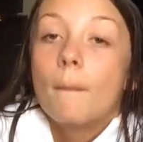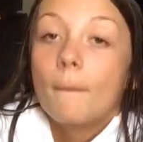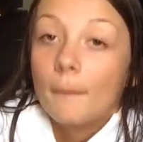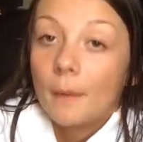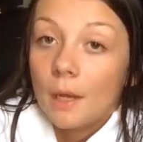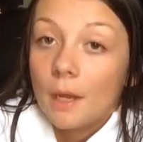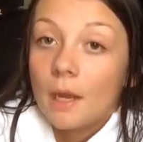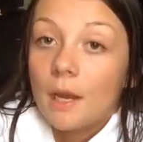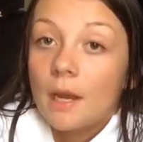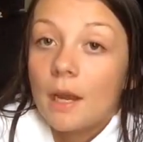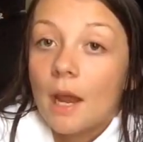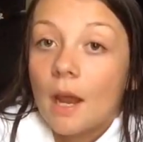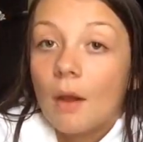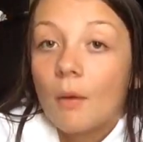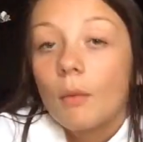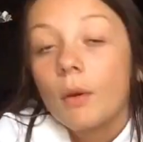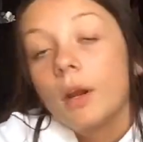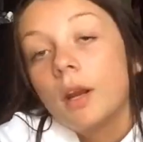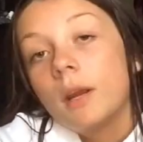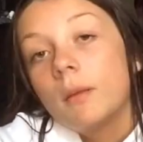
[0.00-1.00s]
But now
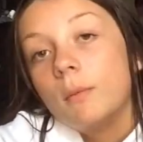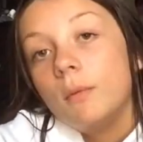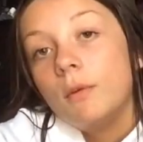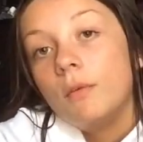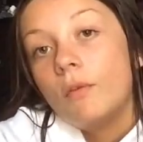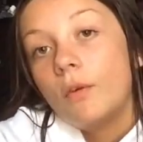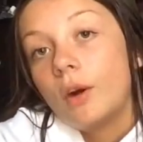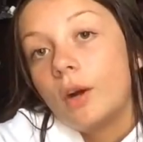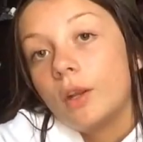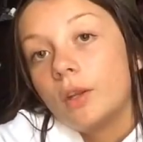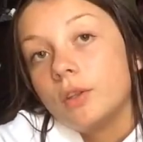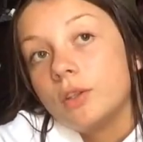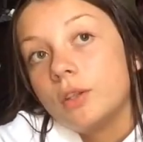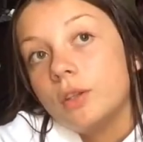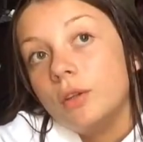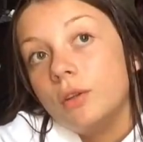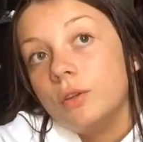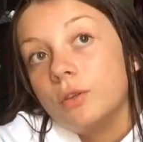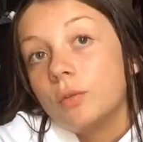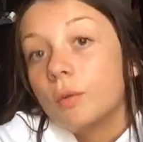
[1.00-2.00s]
we're going to move on
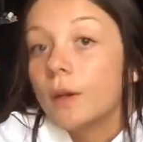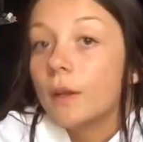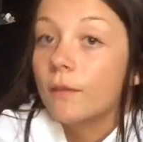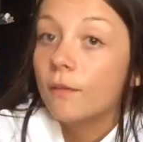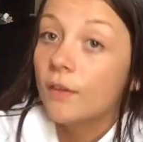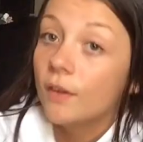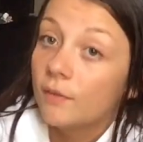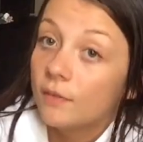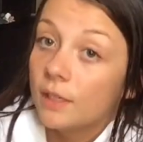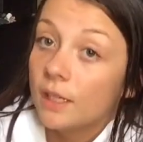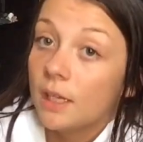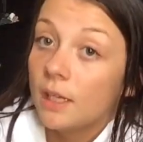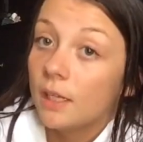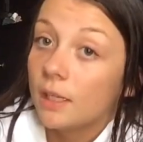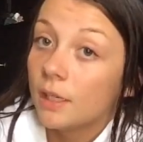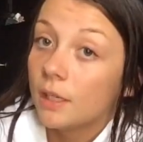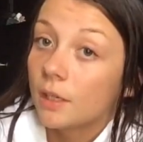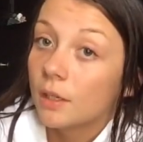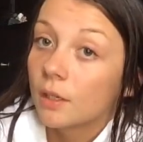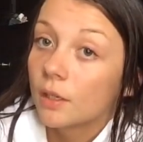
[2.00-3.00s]
to
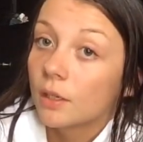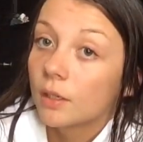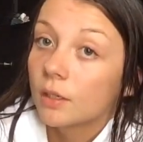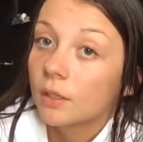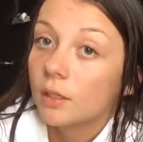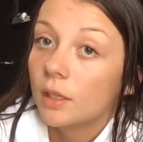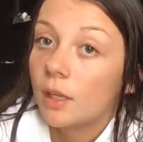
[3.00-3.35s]
2015 year.